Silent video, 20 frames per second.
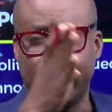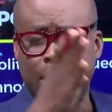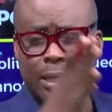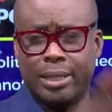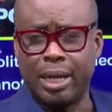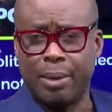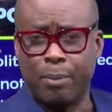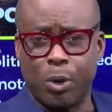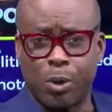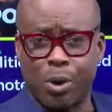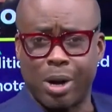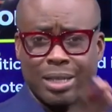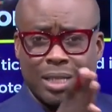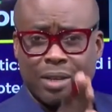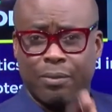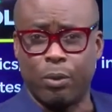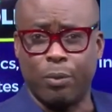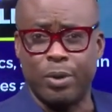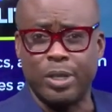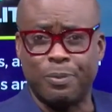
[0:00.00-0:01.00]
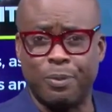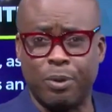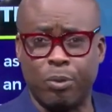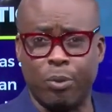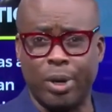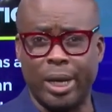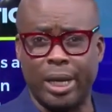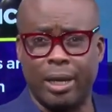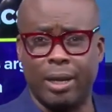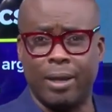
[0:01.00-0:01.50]
Democrats have always been
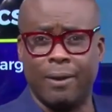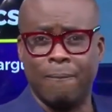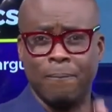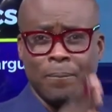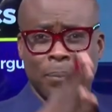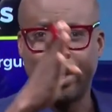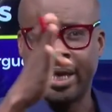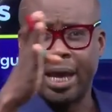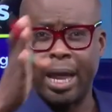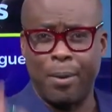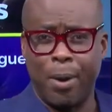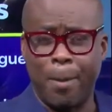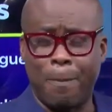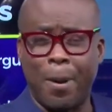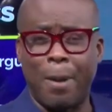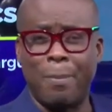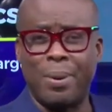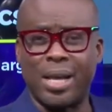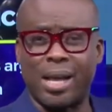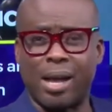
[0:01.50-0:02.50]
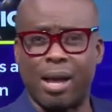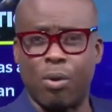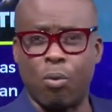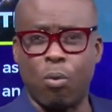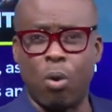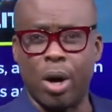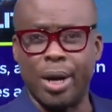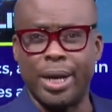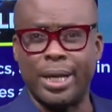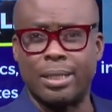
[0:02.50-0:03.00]
winning. A Republican
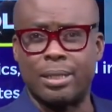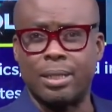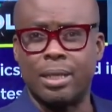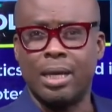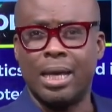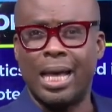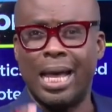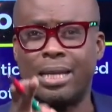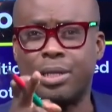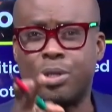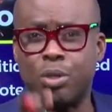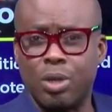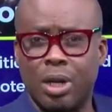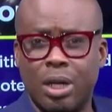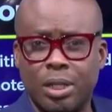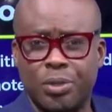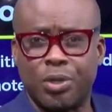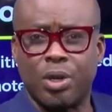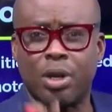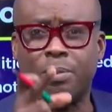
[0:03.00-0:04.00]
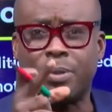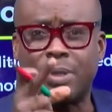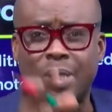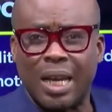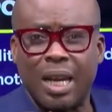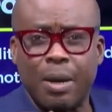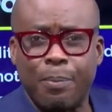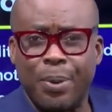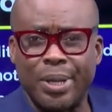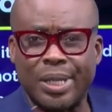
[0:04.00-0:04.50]
won it. And Donald Trump
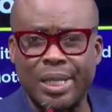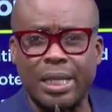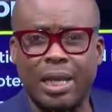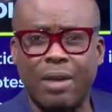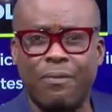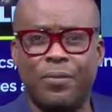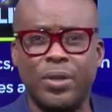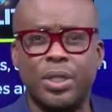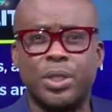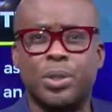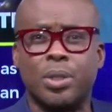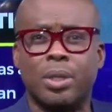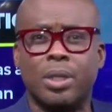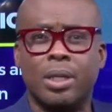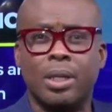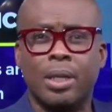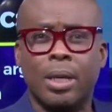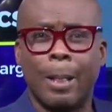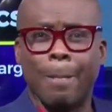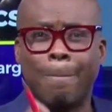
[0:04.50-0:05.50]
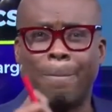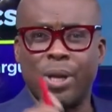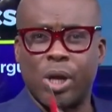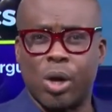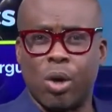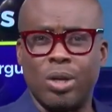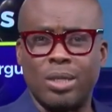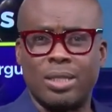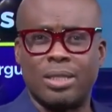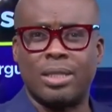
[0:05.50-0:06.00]
celebrated the victory
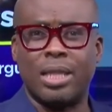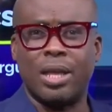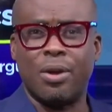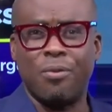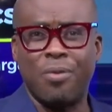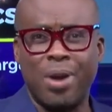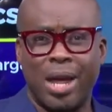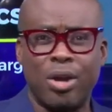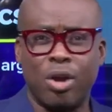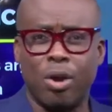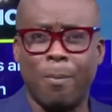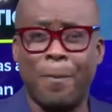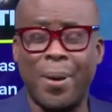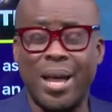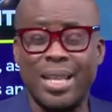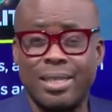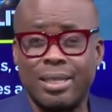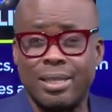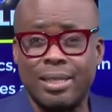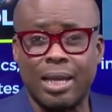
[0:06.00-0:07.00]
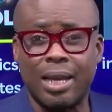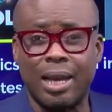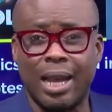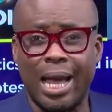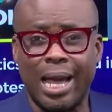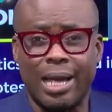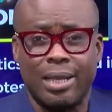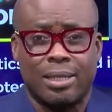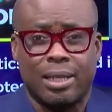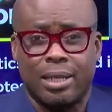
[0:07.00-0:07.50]
because they ran on partisan
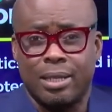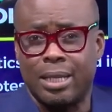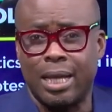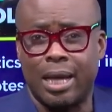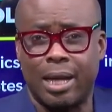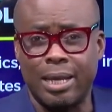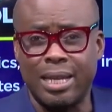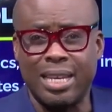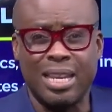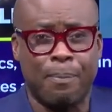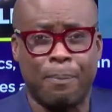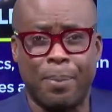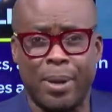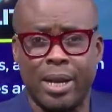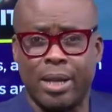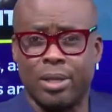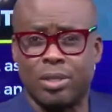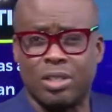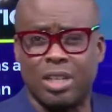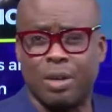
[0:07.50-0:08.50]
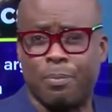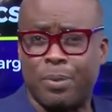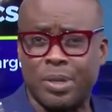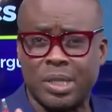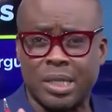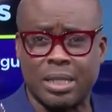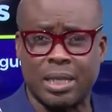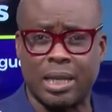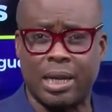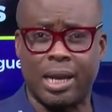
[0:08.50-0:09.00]
lines and they are independent of the
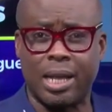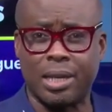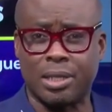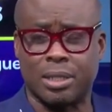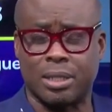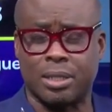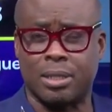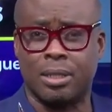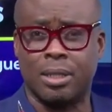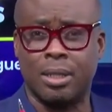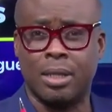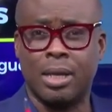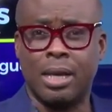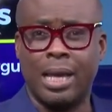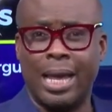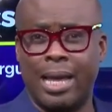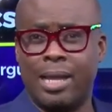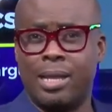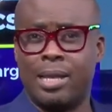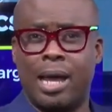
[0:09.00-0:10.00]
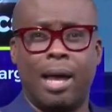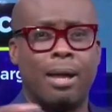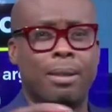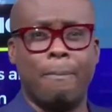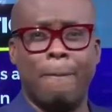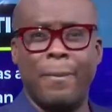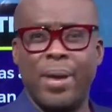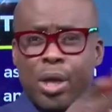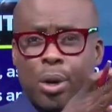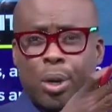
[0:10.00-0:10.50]
presidential election. And now
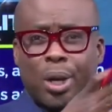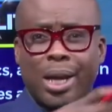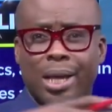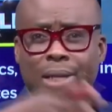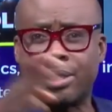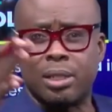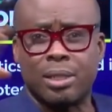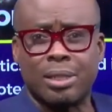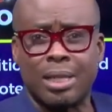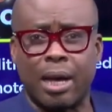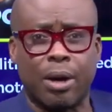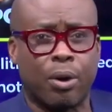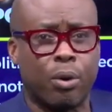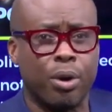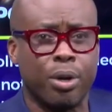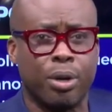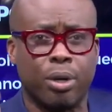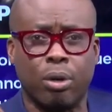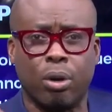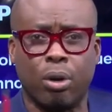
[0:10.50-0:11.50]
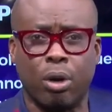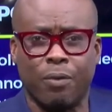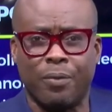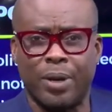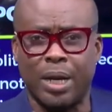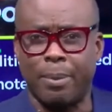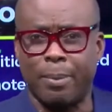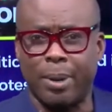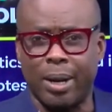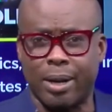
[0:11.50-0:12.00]
mayor elections are going on all over
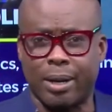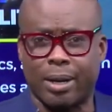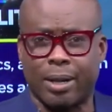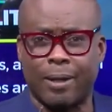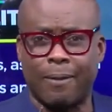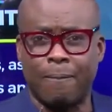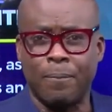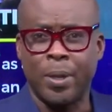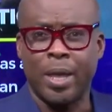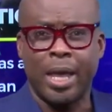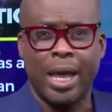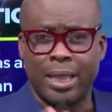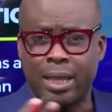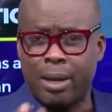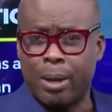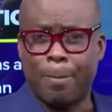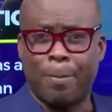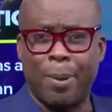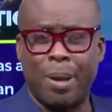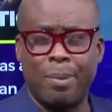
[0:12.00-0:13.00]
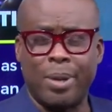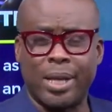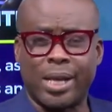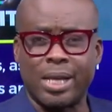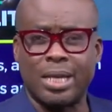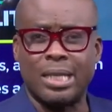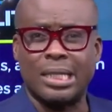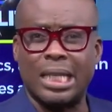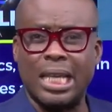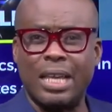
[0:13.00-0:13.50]
America. And the
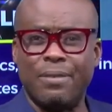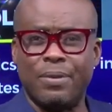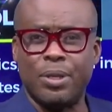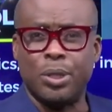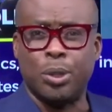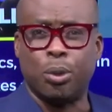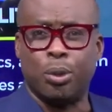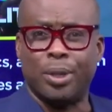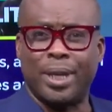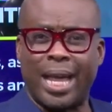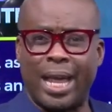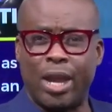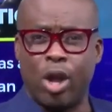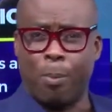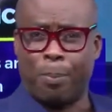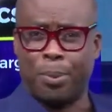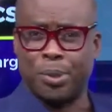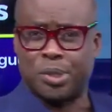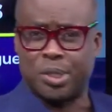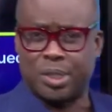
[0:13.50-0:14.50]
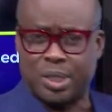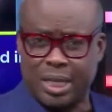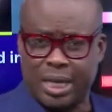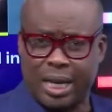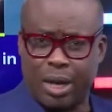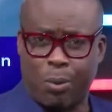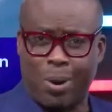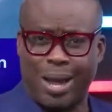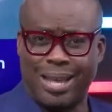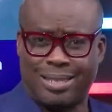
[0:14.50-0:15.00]
Republicans, even though they are in opposition in
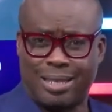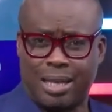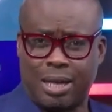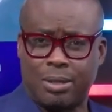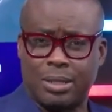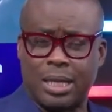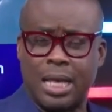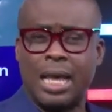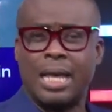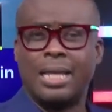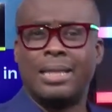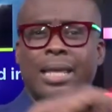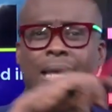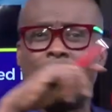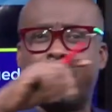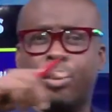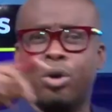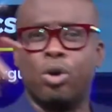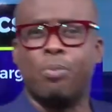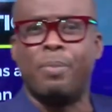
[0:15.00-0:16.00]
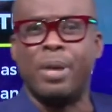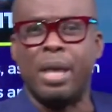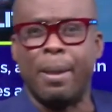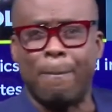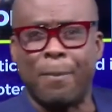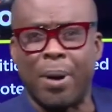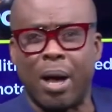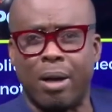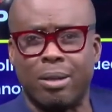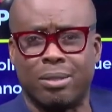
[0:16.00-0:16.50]
the White House, they're going to be in
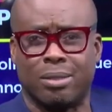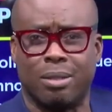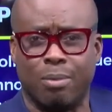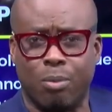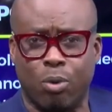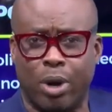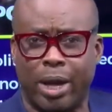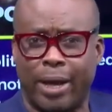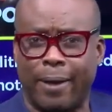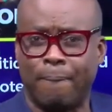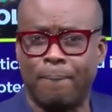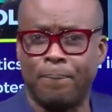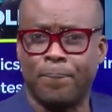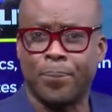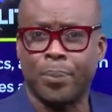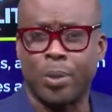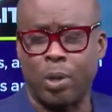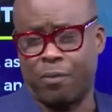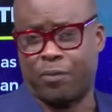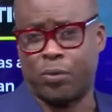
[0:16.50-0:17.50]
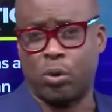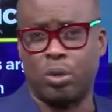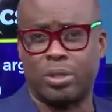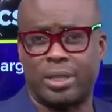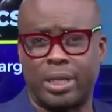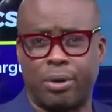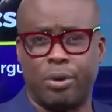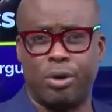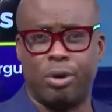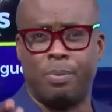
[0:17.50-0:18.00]
power somewhere. Of course,
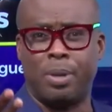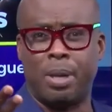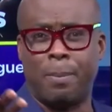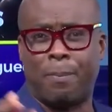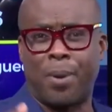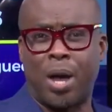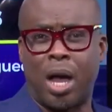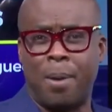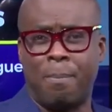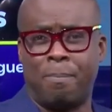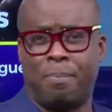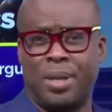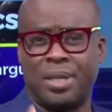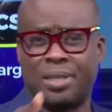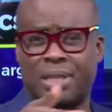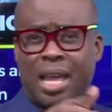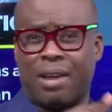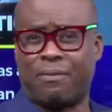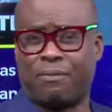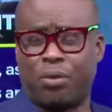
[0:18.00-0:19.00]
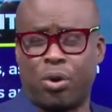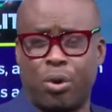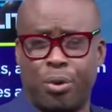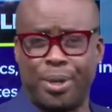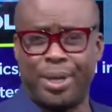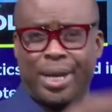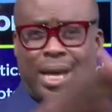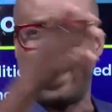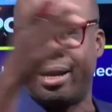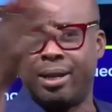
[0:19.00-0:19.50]
they're going to be in power in places like
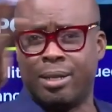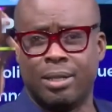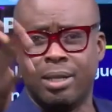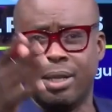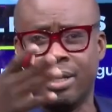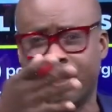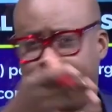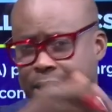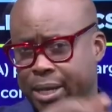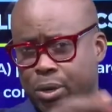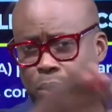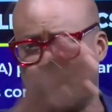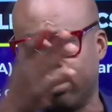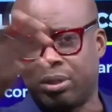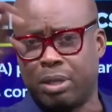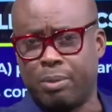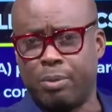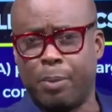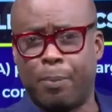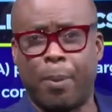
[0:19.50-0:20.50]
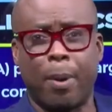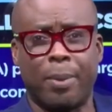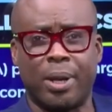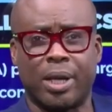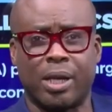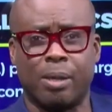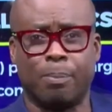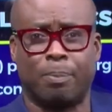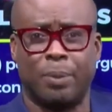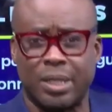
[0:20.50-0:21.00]
Florida, and they know some
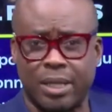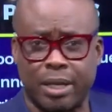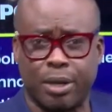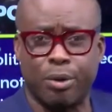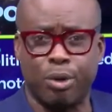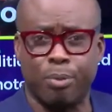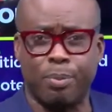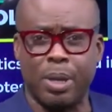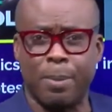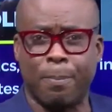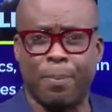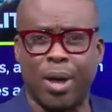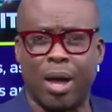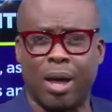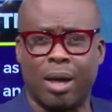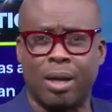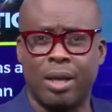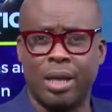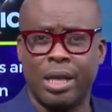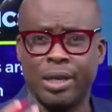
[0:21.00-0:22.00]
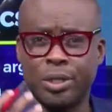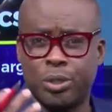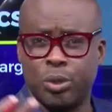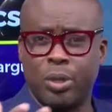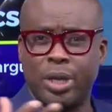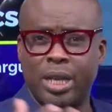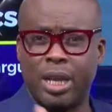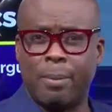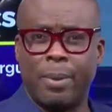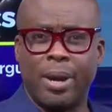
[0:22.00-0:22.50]
Republican places they're going to be in power. So
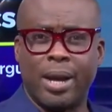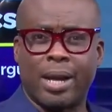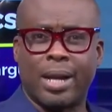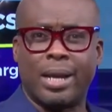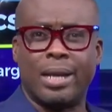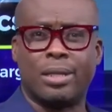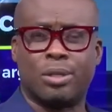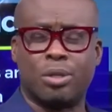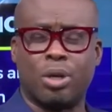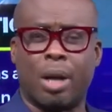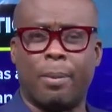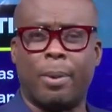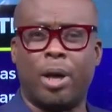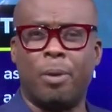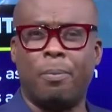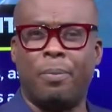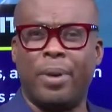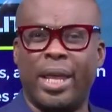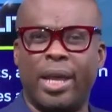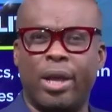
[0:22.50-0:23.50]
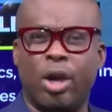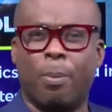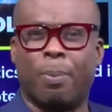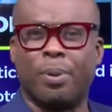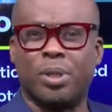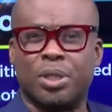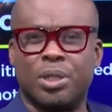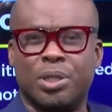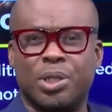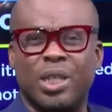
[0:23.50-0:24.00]
in America, they talk about being in
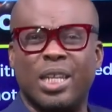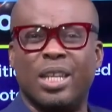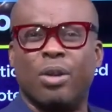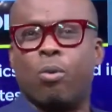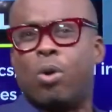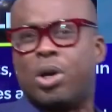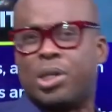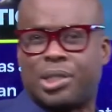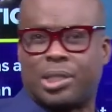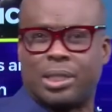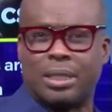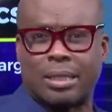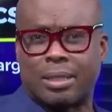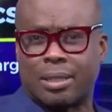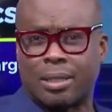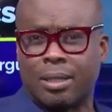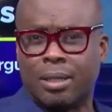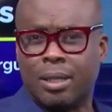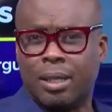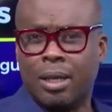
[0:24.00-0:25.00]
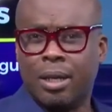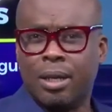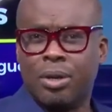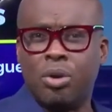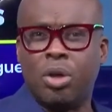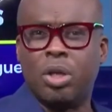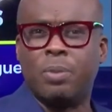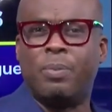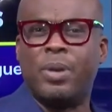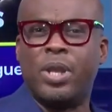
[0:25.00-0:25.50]
opposition in Washington,
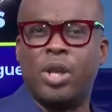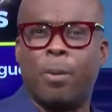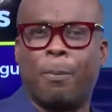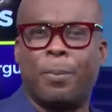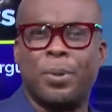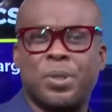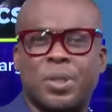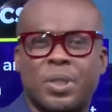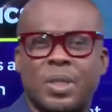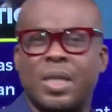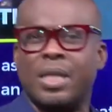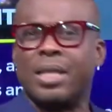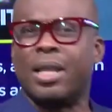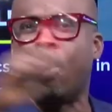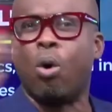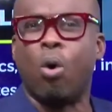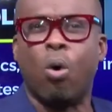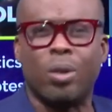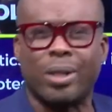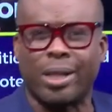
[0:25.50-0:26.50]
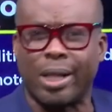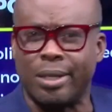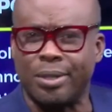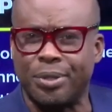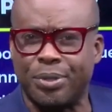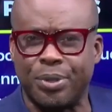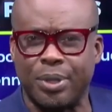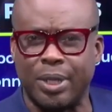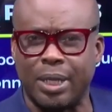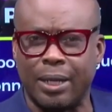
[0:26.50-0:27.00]
not being in opposition in the whole
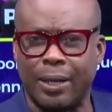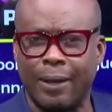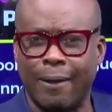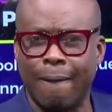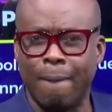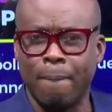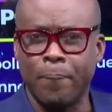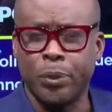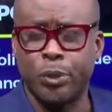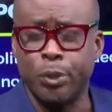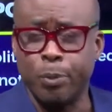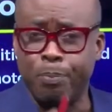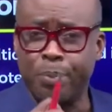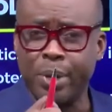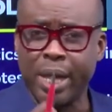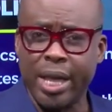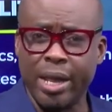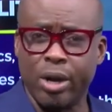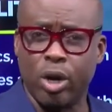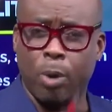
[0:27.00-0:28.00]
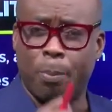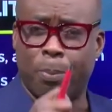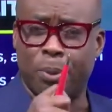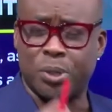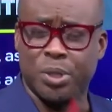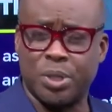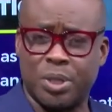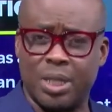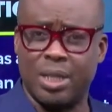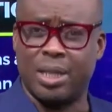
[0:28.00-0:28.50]
country. To be in the
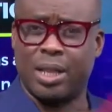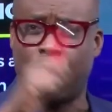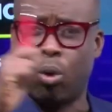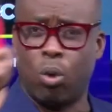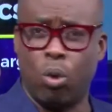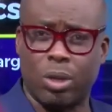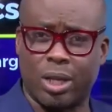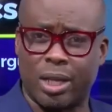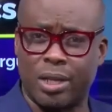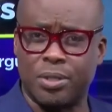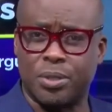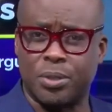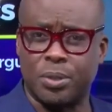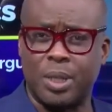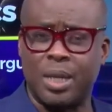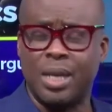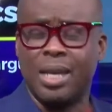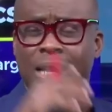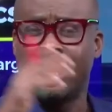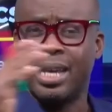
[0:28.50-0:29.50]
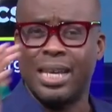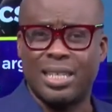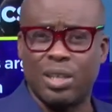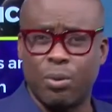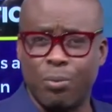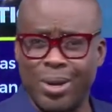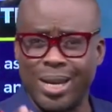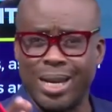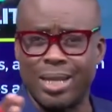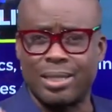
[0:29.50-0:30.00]
opposition in the whole country is a
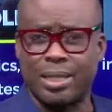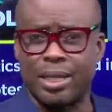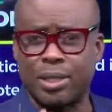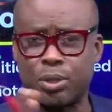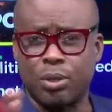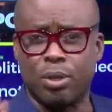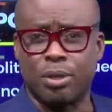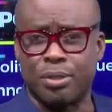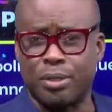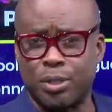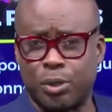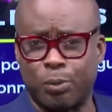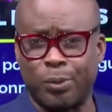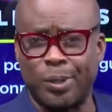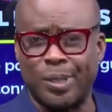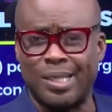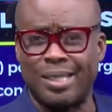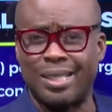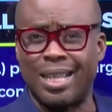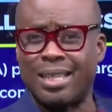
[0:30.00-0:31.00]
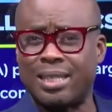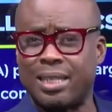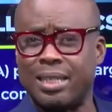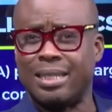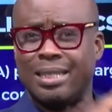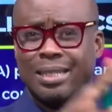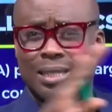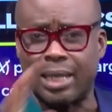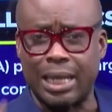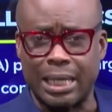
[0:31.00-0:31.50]
winner-takes-all situation. That's a
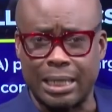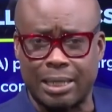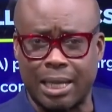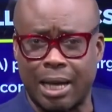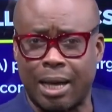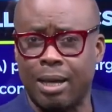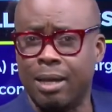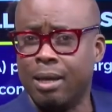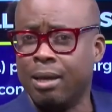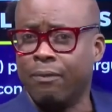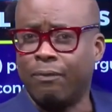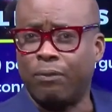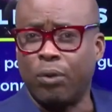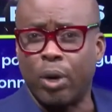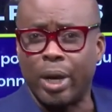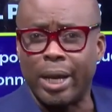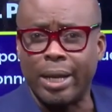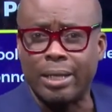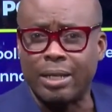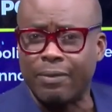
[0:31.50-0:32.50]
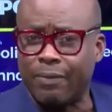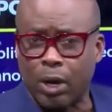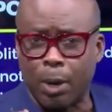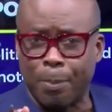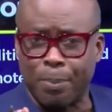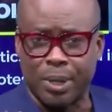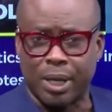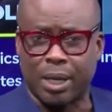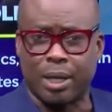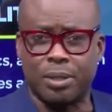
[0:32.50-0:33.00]
disaster for a
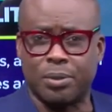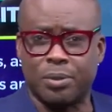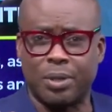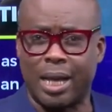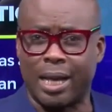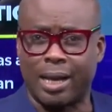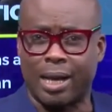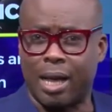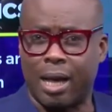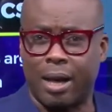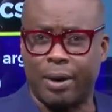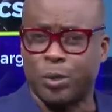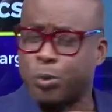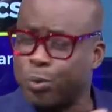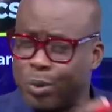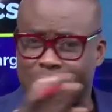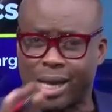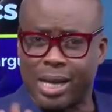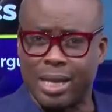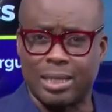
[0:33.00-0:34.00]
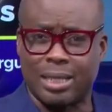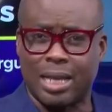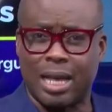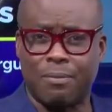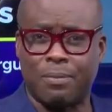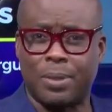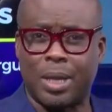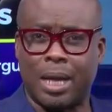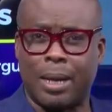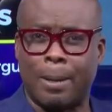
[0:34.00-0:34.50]
developing country like ours. We can't
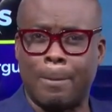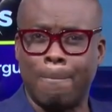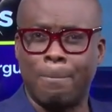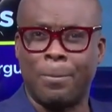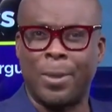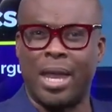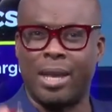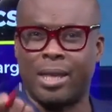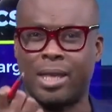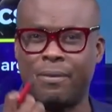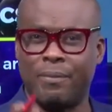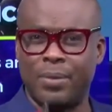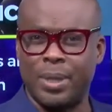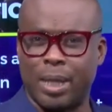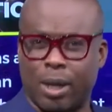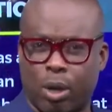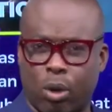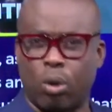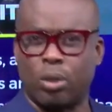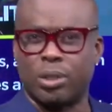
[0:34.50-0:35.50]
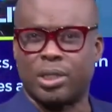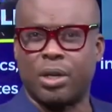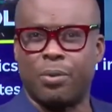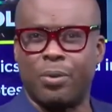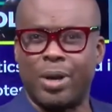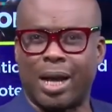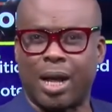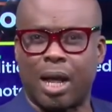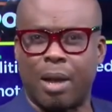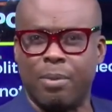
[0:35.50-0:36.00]
have that. And given the culture we
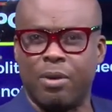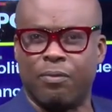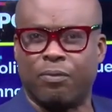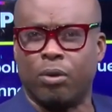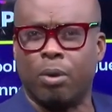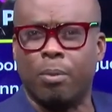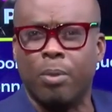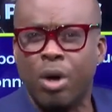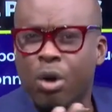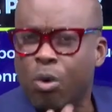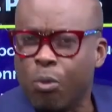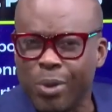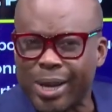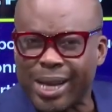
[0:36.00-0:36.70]
are coming from, we